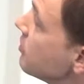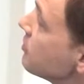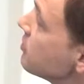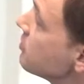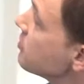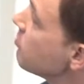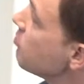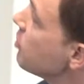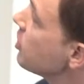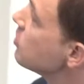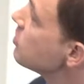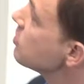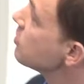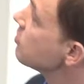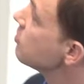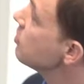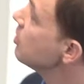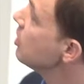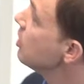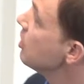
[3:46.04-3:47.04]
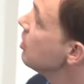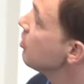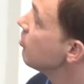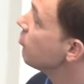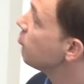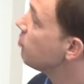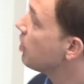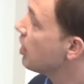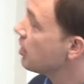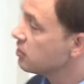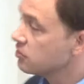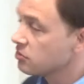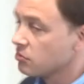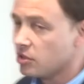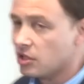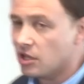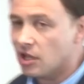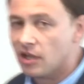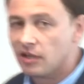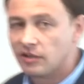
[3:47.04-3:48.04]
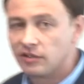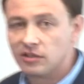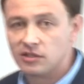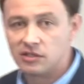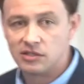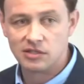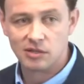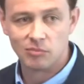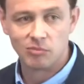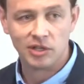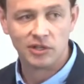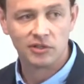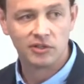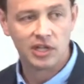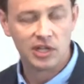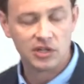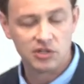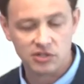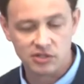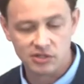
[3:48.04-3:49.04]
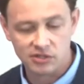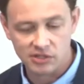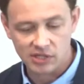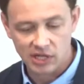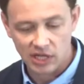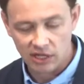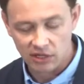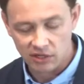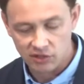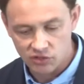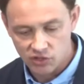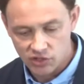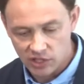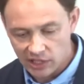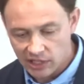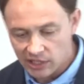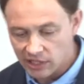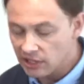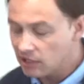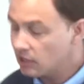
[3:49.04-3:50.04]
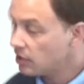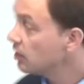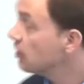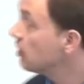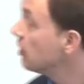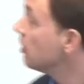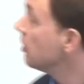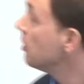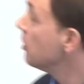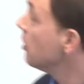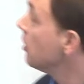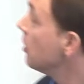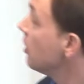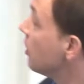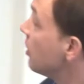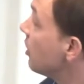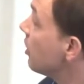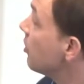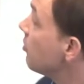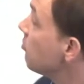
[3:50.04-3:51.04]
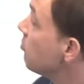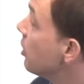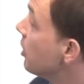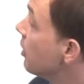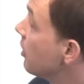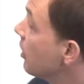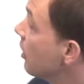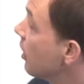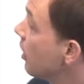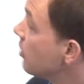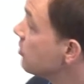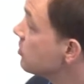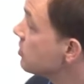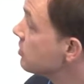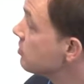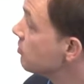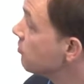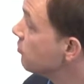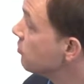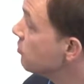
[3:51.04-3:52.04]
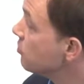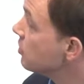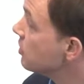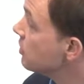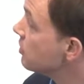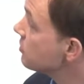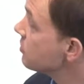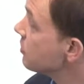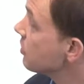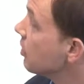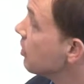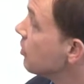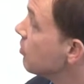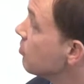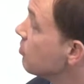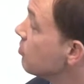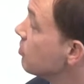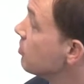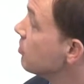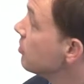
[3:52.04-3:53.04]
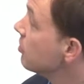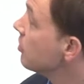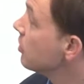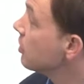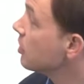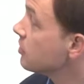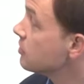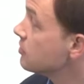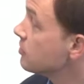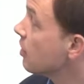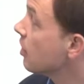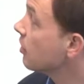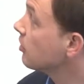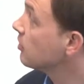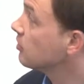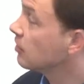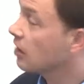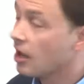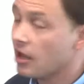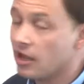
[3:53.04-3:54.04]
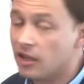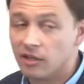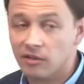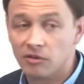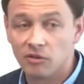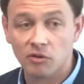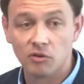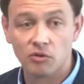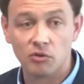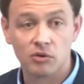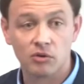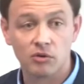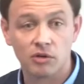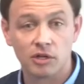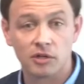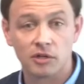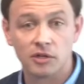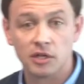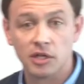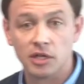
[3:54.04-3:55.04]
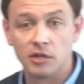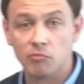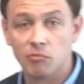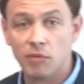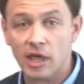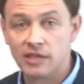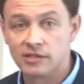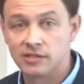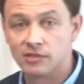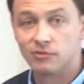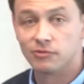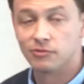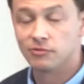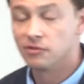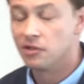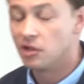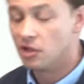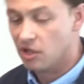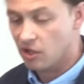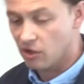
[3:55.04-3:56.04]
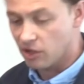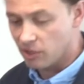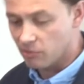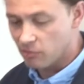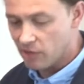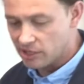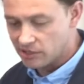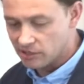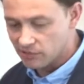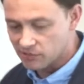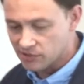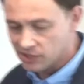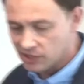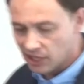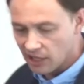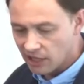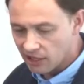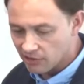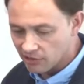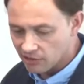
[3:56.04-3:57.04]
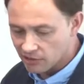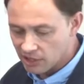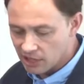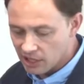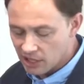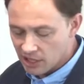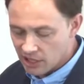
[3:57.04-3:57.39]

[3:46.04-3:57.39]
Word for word: This is a picture of Pinus radiata. These are plantations in Chile um, and just a few years ago, uh, started dying or, uh, in massive, at a massive scale.